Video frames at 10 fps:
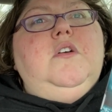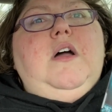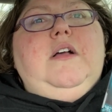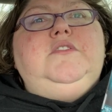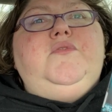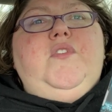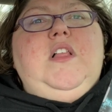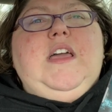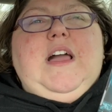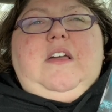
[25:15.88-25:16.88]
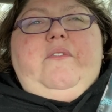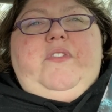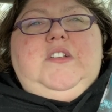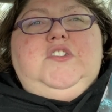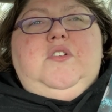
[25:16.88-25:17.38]
I just feel like I can
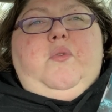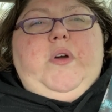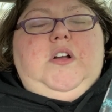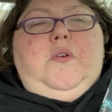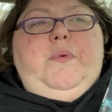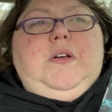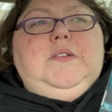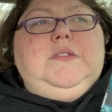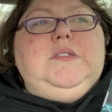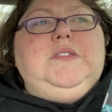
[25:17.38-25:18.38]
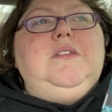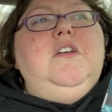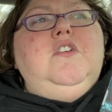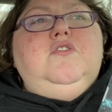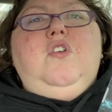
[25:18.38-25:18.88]
finish it quicker because it's
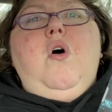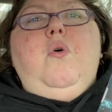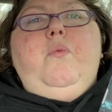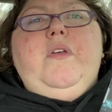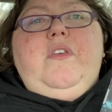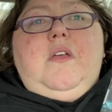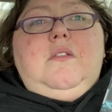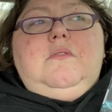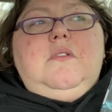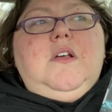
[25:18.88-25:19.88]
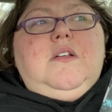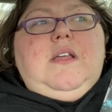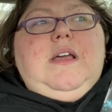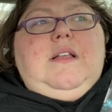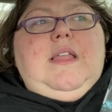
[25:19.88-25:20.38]
told within,
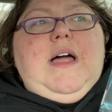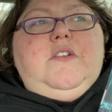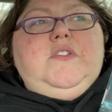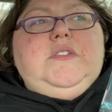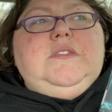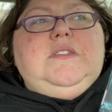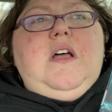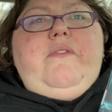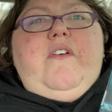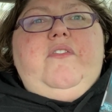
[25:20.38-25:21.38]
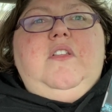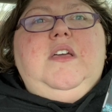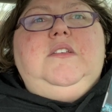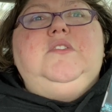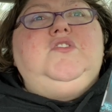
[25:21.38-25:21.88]
like, letters and stuff. I feel
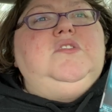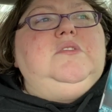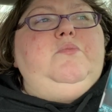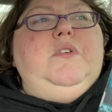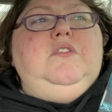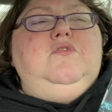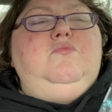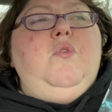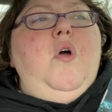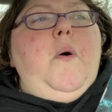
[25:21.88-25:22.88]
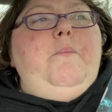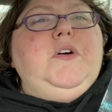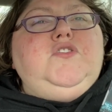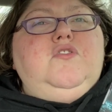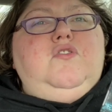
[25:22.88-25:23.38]
like it just, when
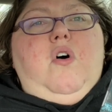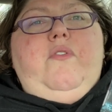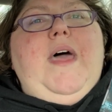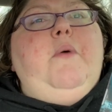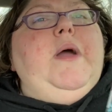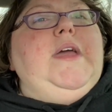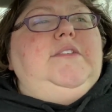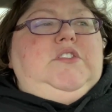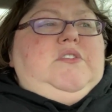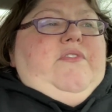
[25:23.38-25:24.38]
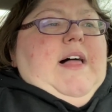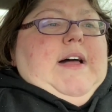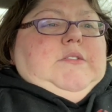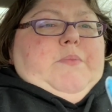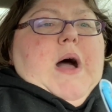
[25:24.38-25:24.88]
books are told that way, it just
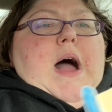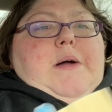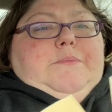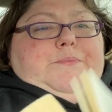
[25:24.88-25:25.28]
flies by.